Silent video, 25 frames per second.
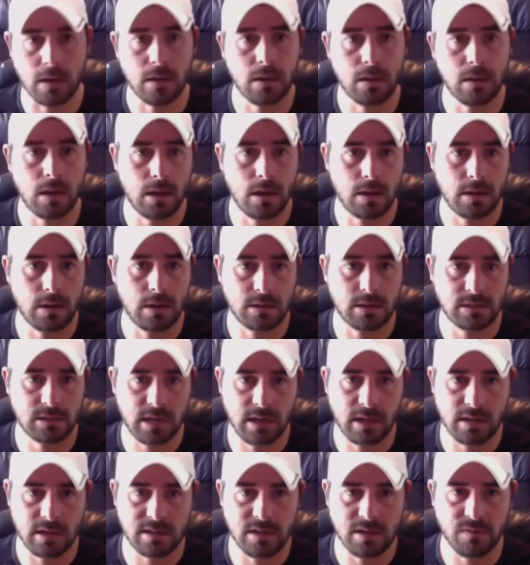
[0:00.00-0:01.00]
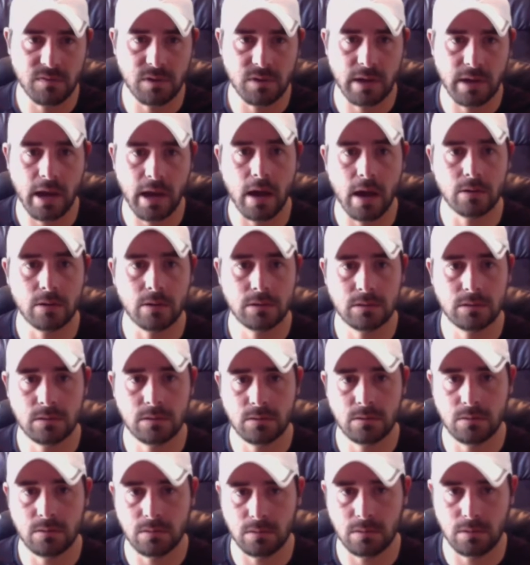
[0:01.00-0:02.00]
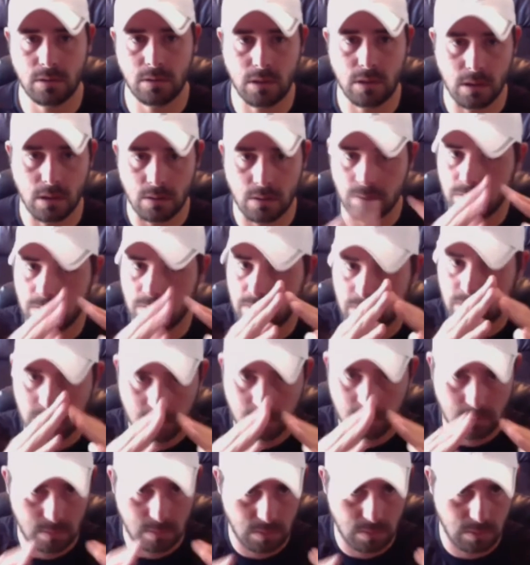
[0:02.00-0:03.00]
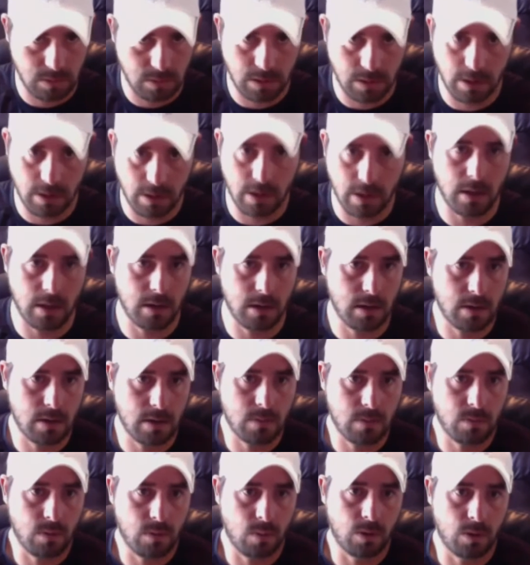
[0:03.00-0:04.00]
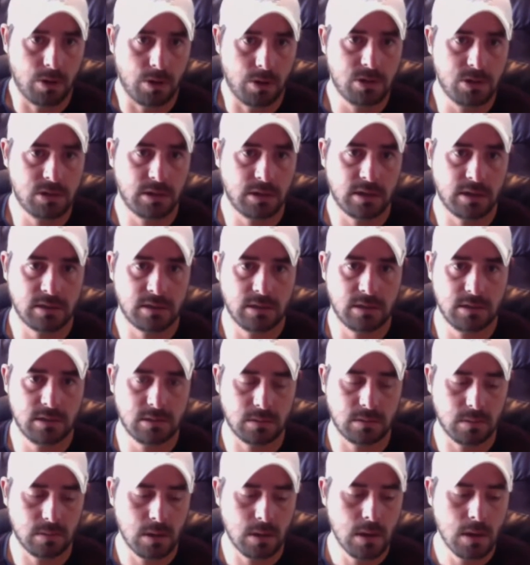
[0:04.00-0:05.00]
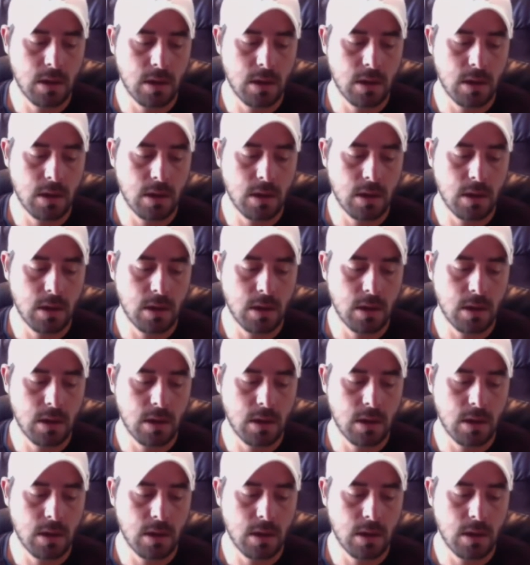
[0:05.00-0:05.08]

and it's kind of divvied out, you know, and we're used to that system.